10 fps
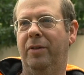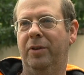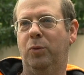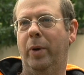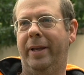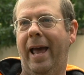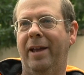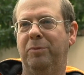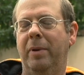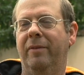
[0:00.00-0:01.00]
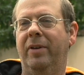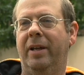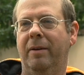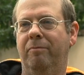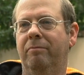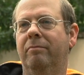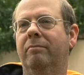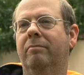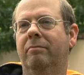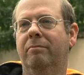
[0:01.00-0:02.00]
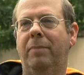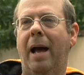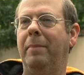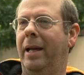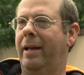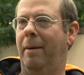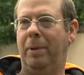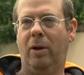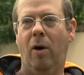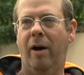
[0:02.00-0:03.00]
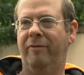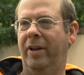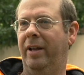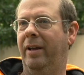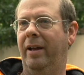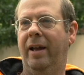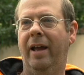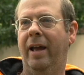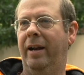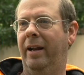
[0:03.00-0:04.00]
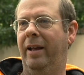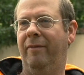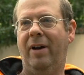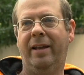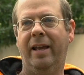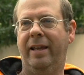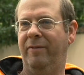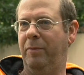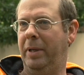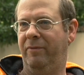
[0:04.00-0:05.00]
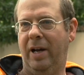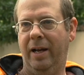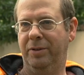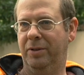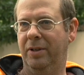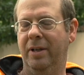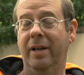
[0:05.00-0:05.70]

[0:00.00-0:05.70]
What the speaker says: this week, asked me if he could buy me a cup of coffee and if I could give him advice.